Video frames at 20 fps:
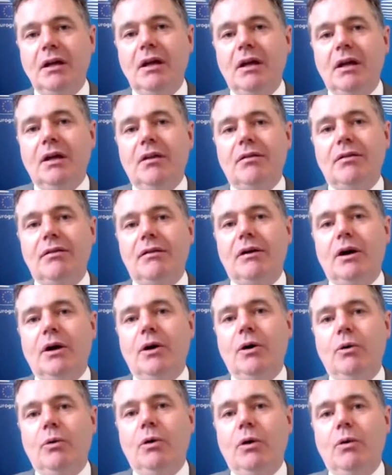
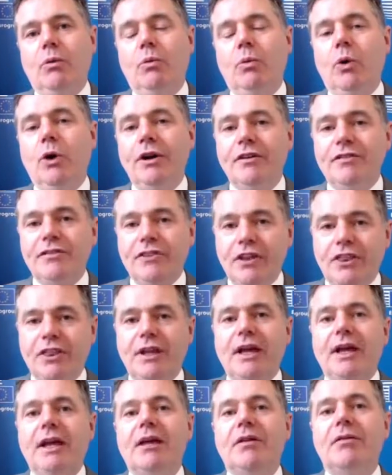So one of the
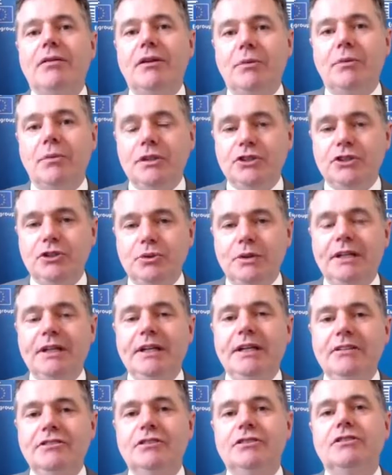things in which we
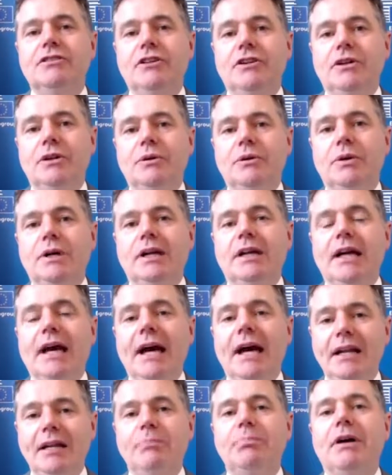need to do in
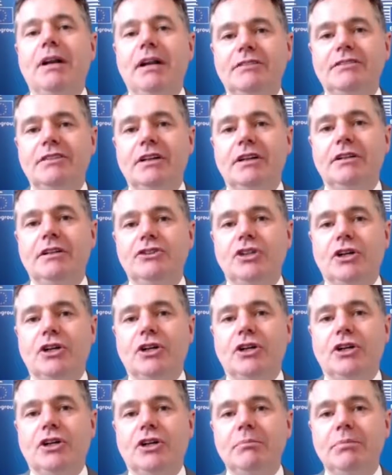any political
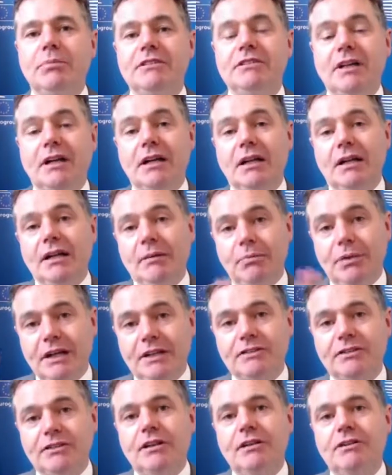journey, and particularly a
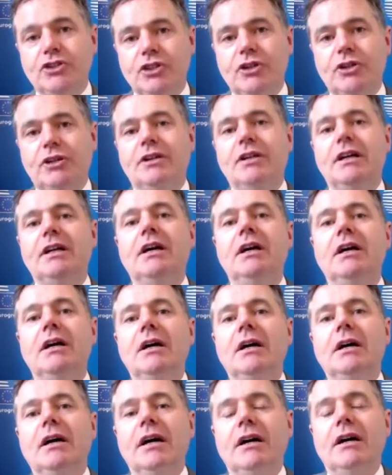political journey
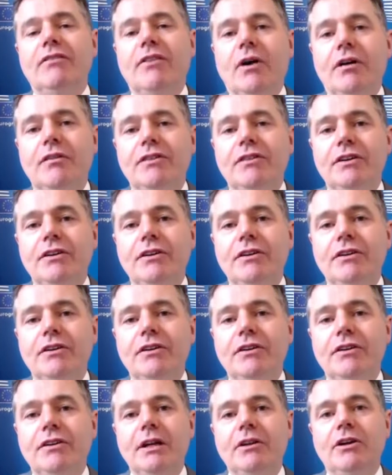involving the
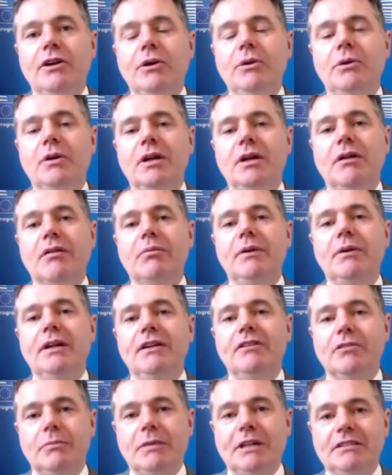European Union, is we
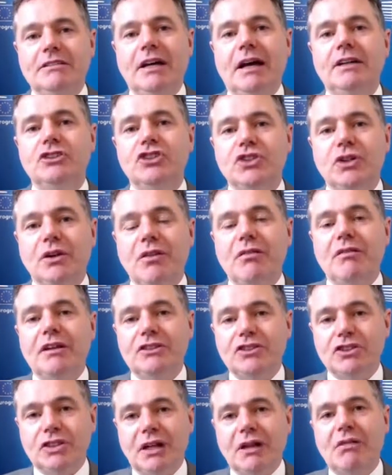need to maintain trust
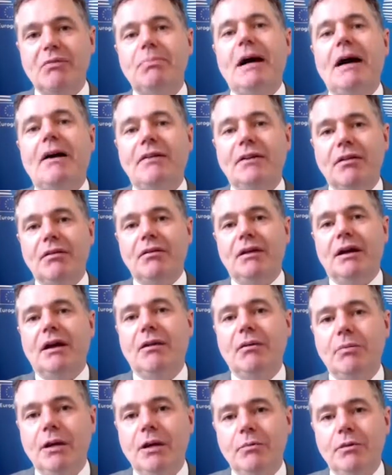and transparency
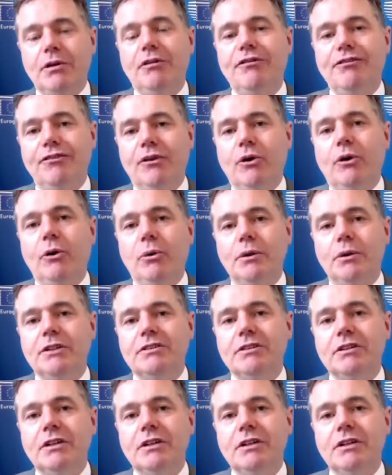as we move forward.